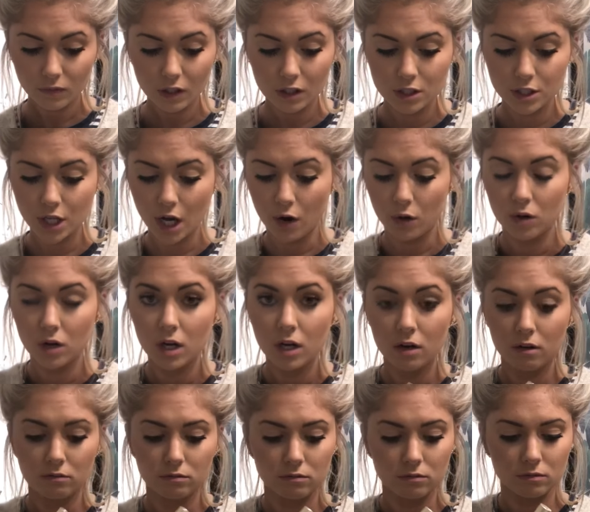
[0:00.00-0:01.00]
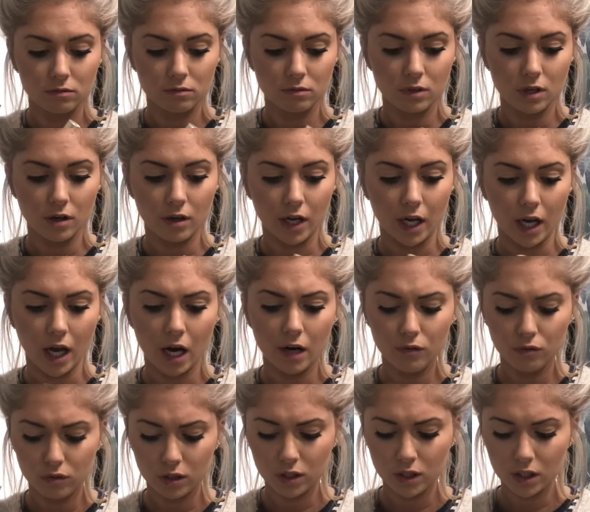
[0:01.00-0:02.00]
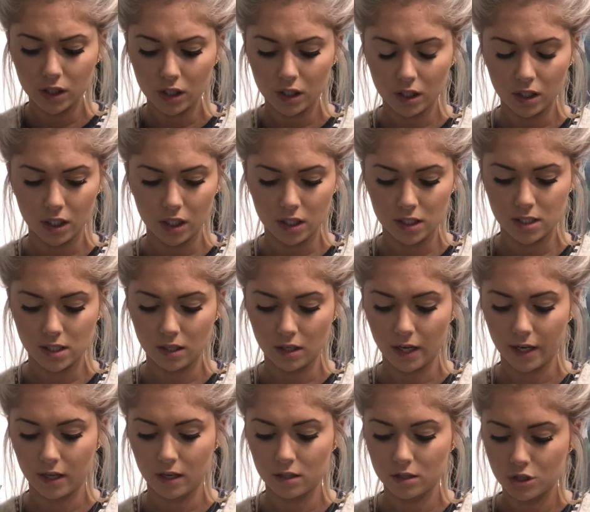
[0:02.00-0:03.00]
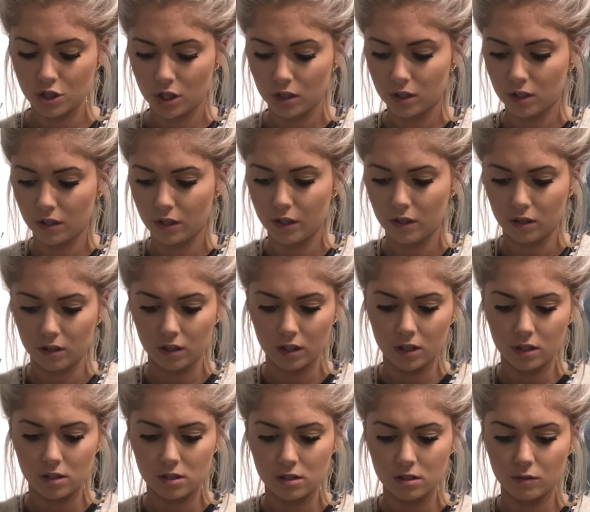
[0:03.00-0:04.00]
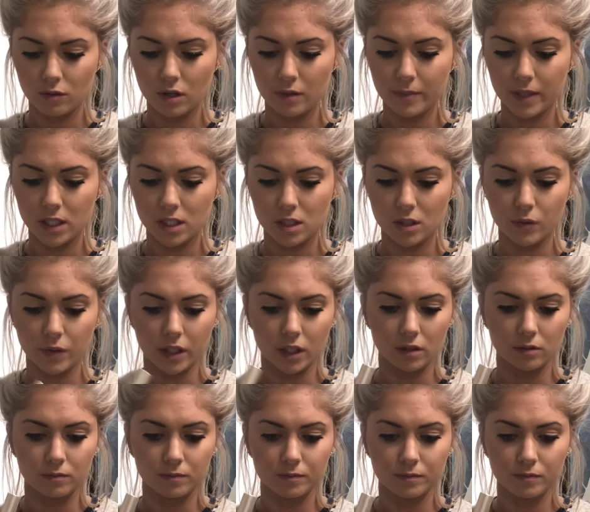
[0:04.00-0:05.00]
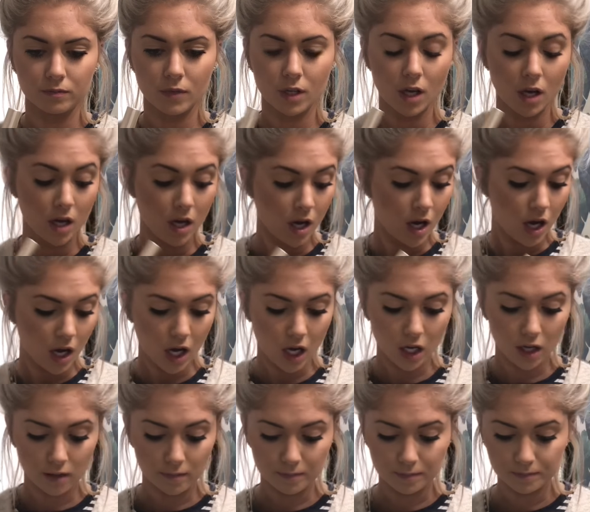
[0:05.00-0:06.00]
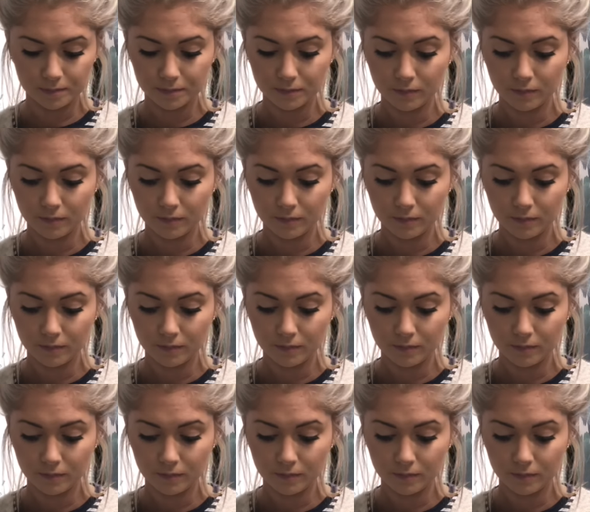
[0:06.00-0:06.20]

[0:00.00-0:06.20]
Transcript: So, okay, I really need to like shut the lid on this. What am I doing?